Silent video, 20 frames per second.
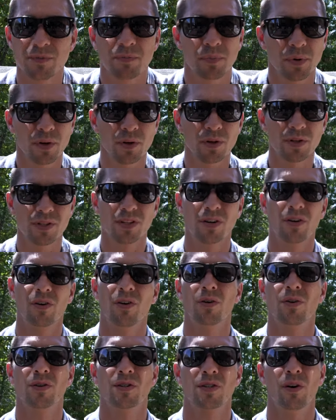birds,
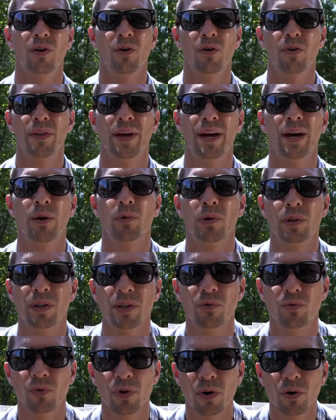cars, all that with
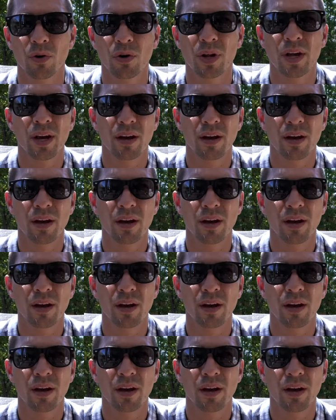the Rode